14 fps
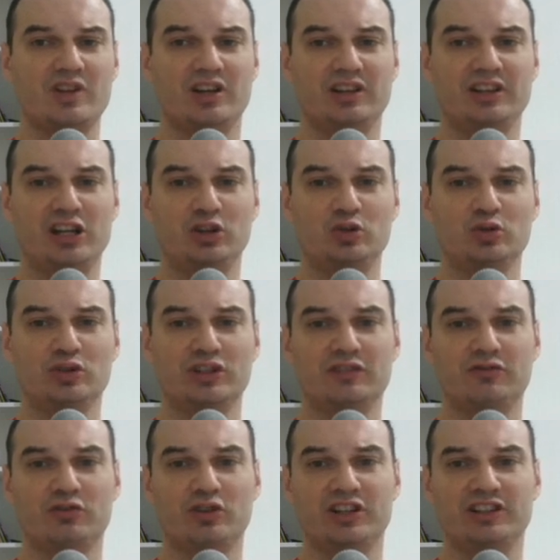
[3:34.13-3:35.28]
knight to
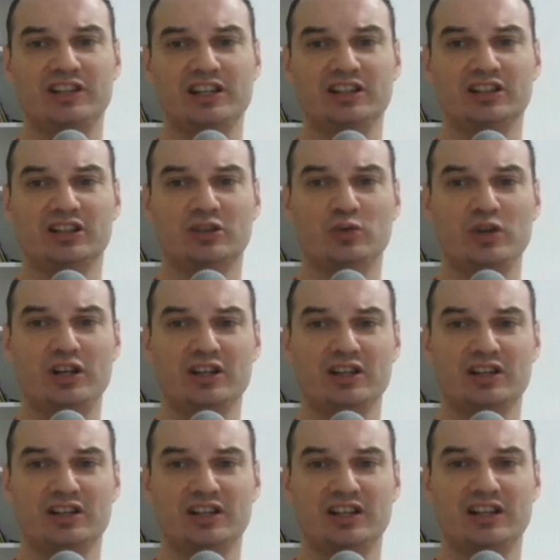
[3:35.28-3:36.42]
e4, attacking the queen,
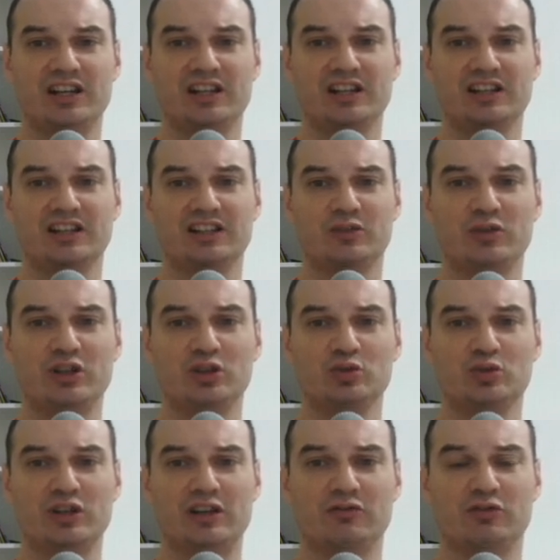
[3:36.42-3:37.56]
and queen
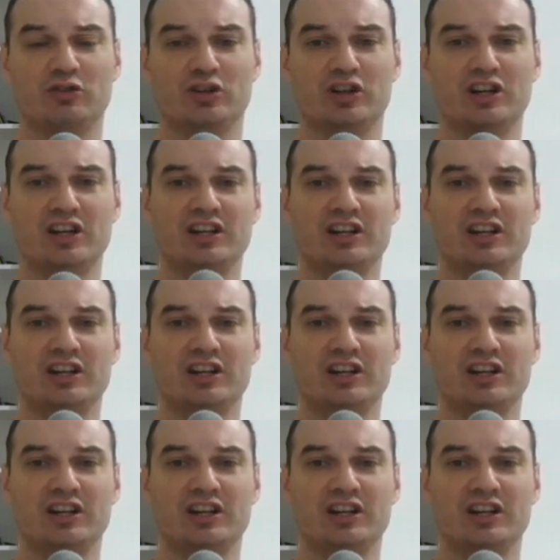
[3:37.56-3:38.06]
to f4.